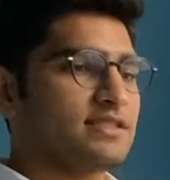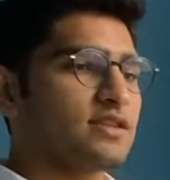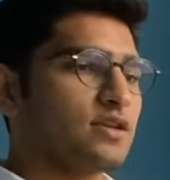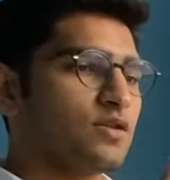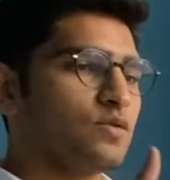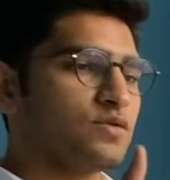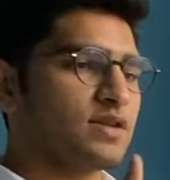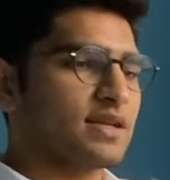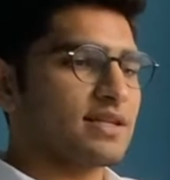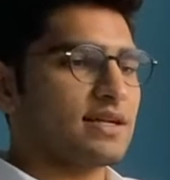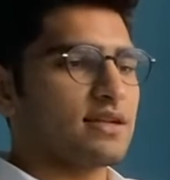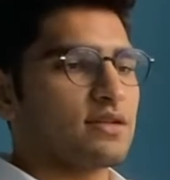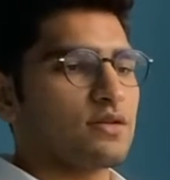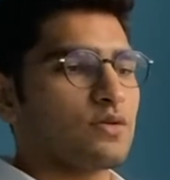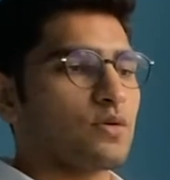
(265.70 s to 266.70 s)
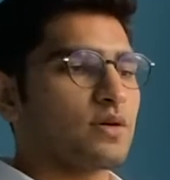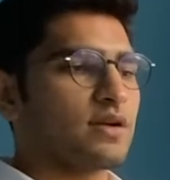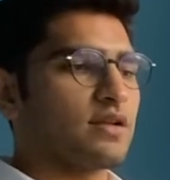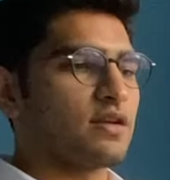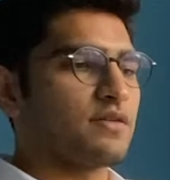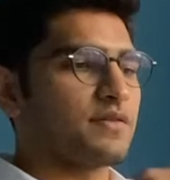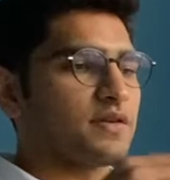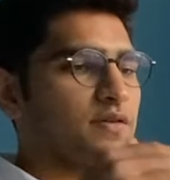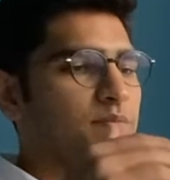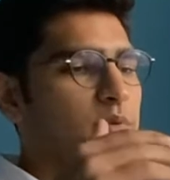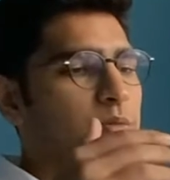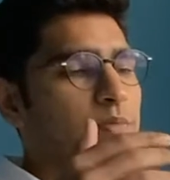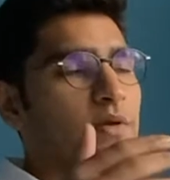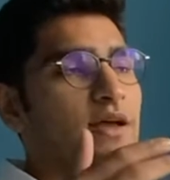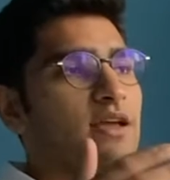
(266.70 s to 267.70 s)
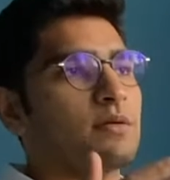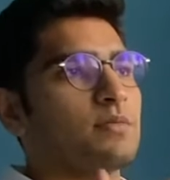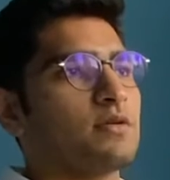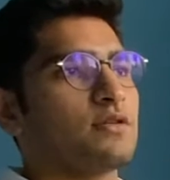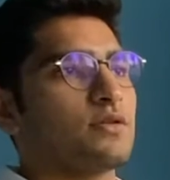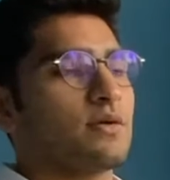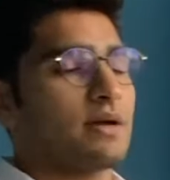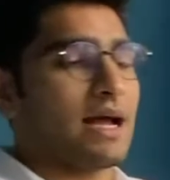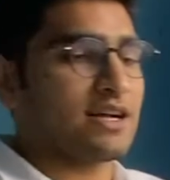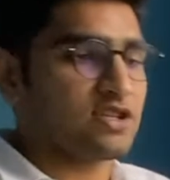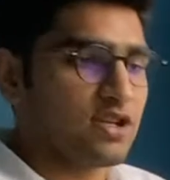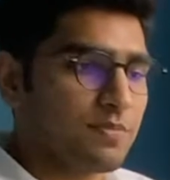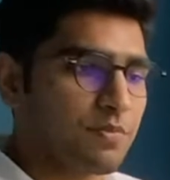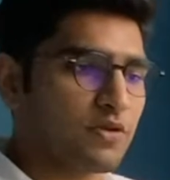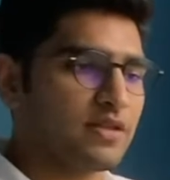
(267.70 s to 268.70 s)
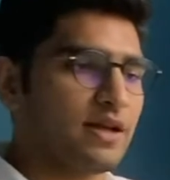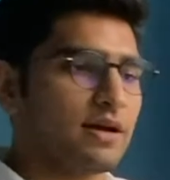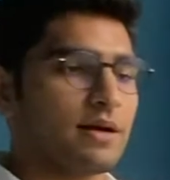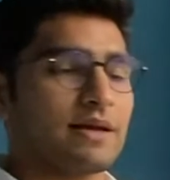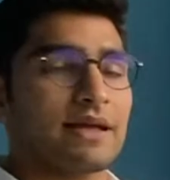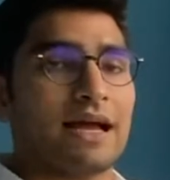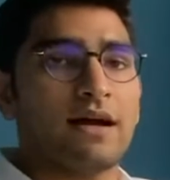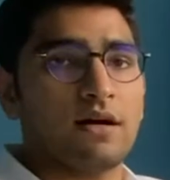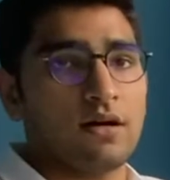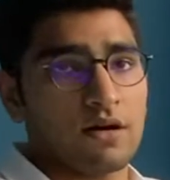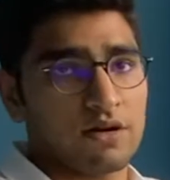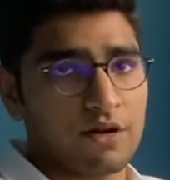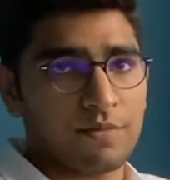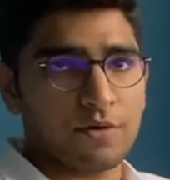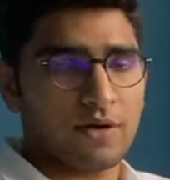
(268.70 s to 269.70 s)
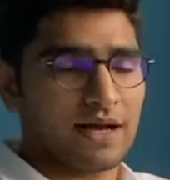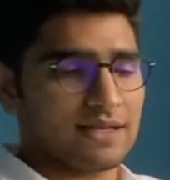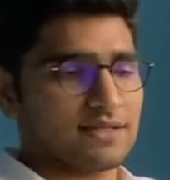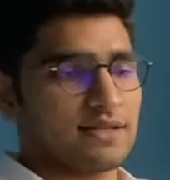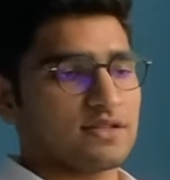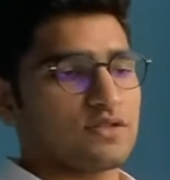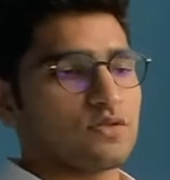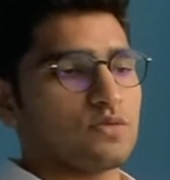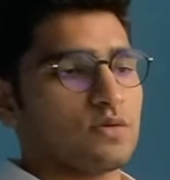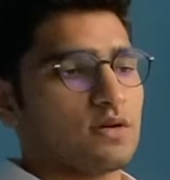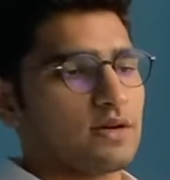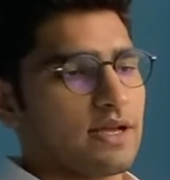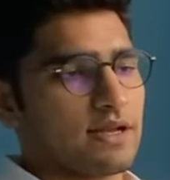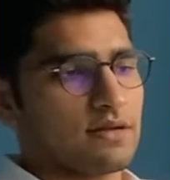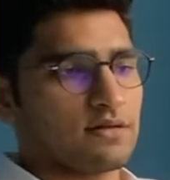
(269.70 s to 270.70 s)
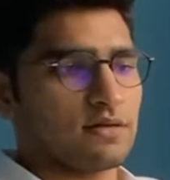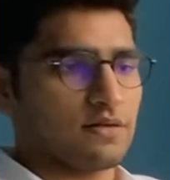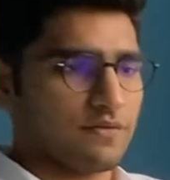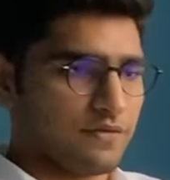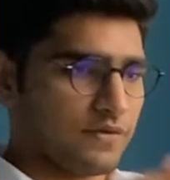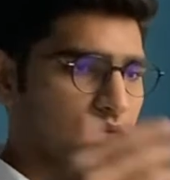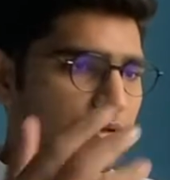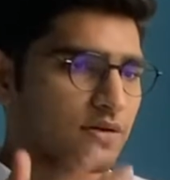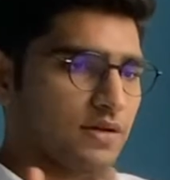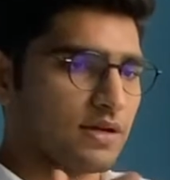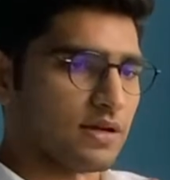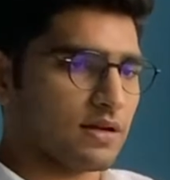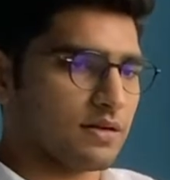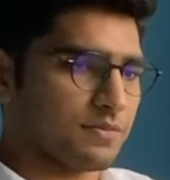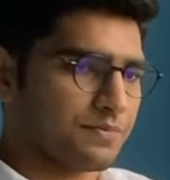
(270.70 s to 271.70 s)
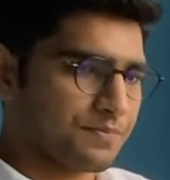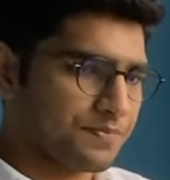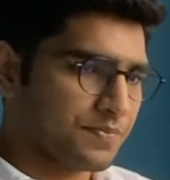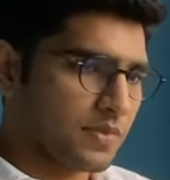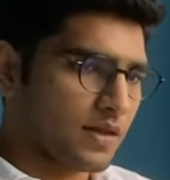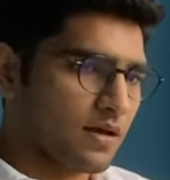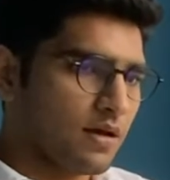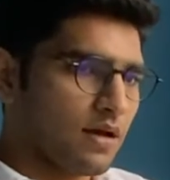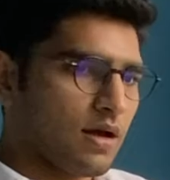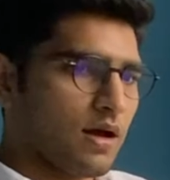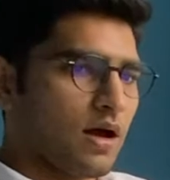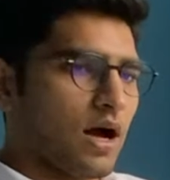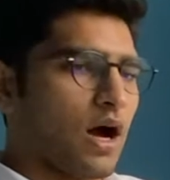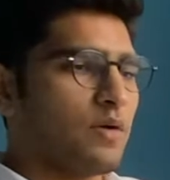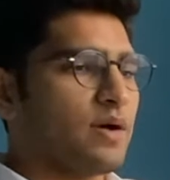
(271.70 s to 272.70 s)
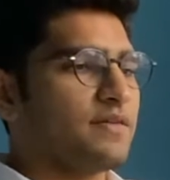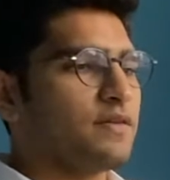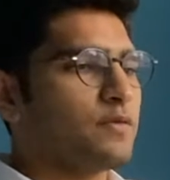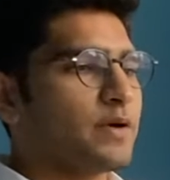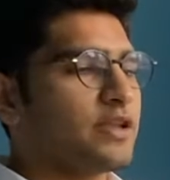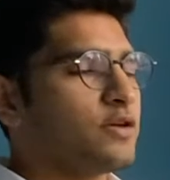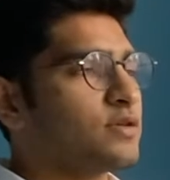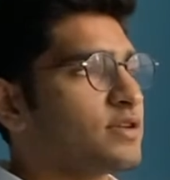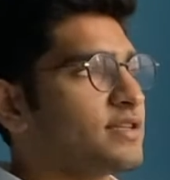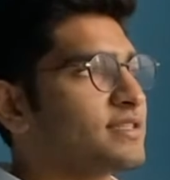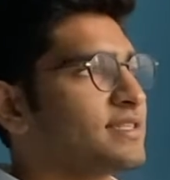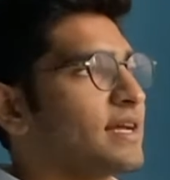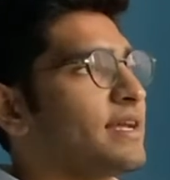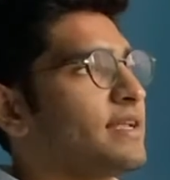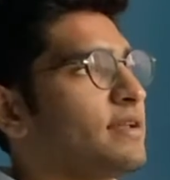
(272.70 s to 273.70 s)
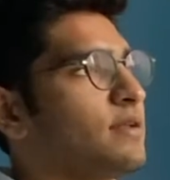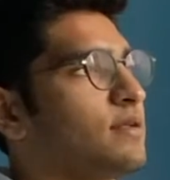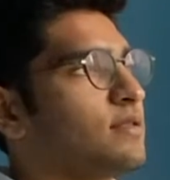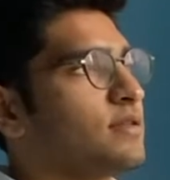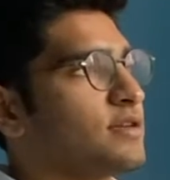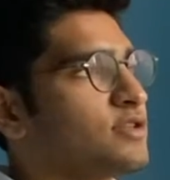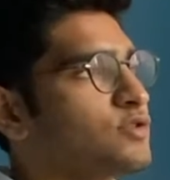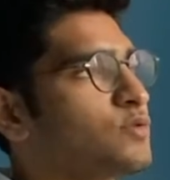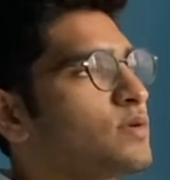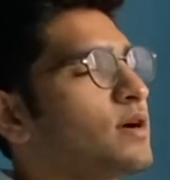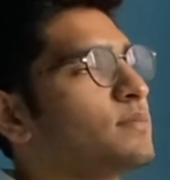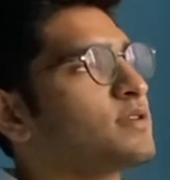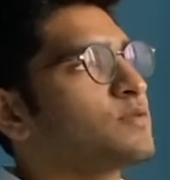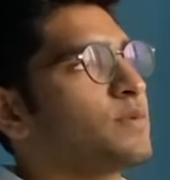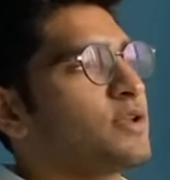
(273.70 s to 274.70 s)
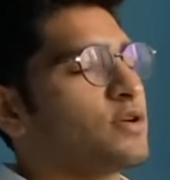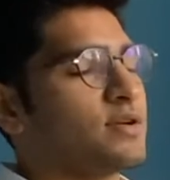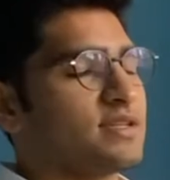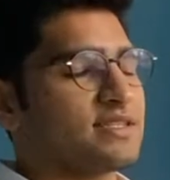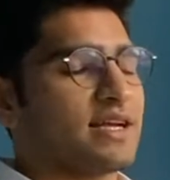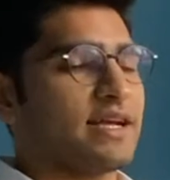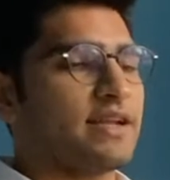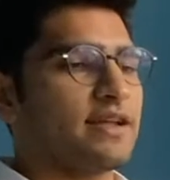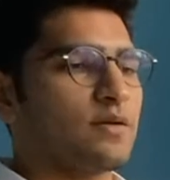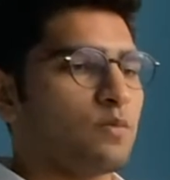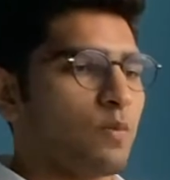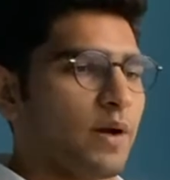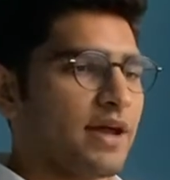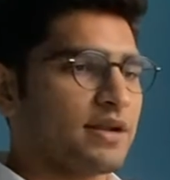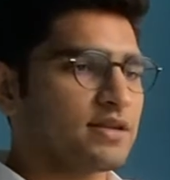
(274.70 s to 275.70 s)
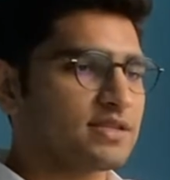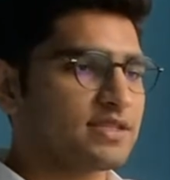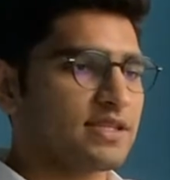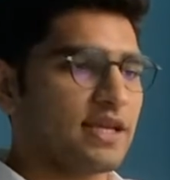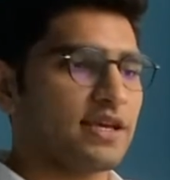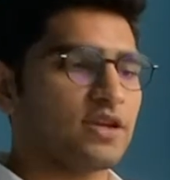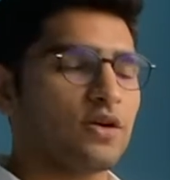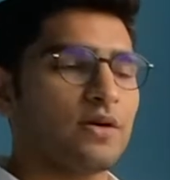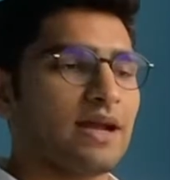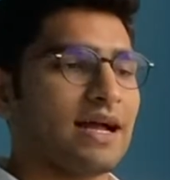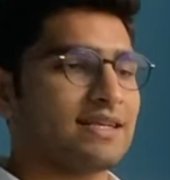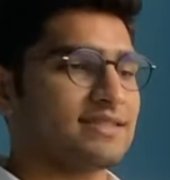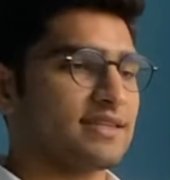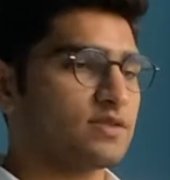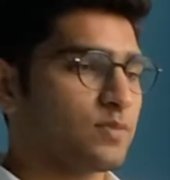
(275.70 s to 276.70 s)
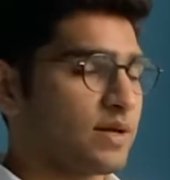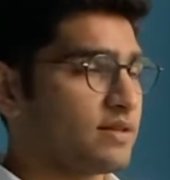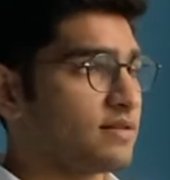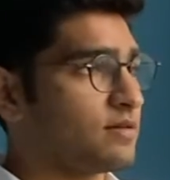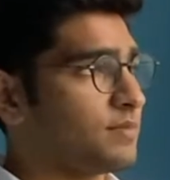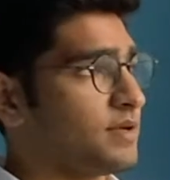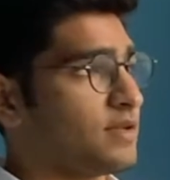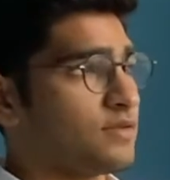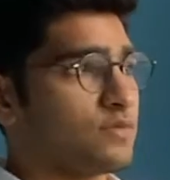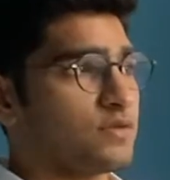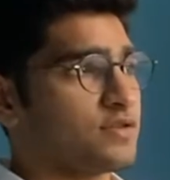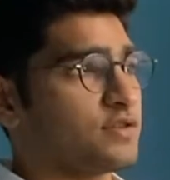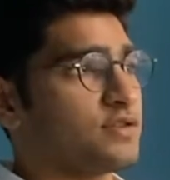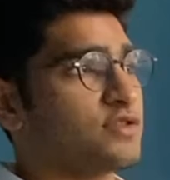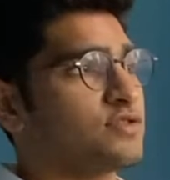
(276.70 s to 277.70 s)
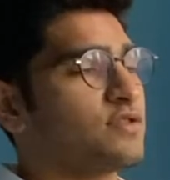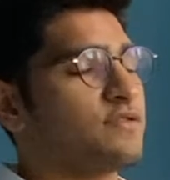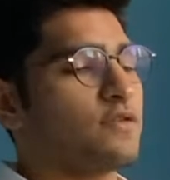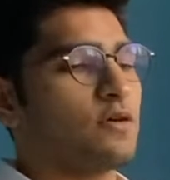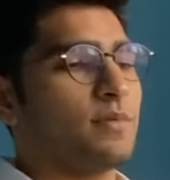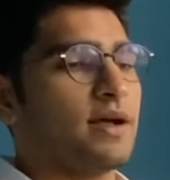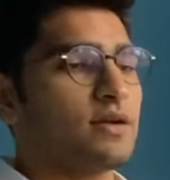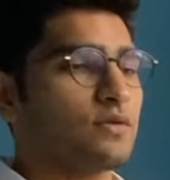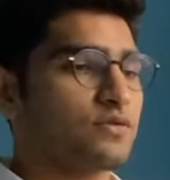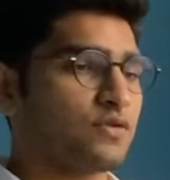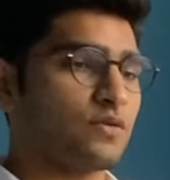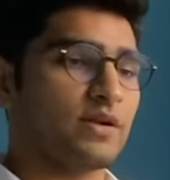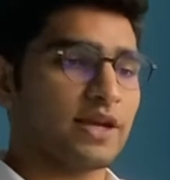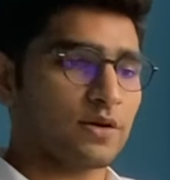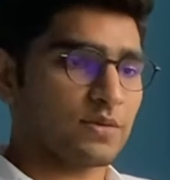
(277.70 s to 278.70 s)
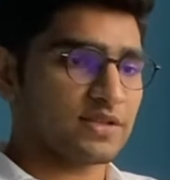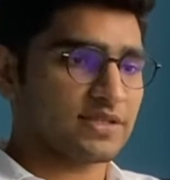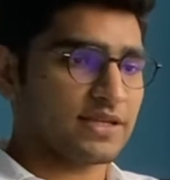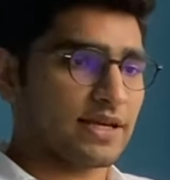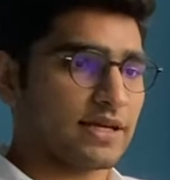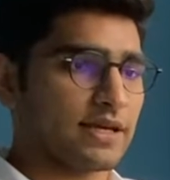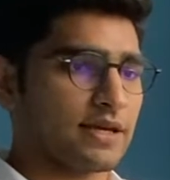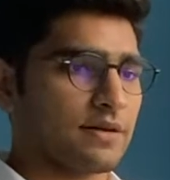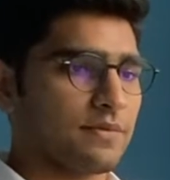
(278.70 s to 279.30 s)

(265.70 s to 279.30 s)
Hence, using that token derivative, people are able to actually put their crypto assets to work and earn further yield. However, the issue comes is when you're deciding where to stake your assets, whether it be through the traditional format or through liquid staking.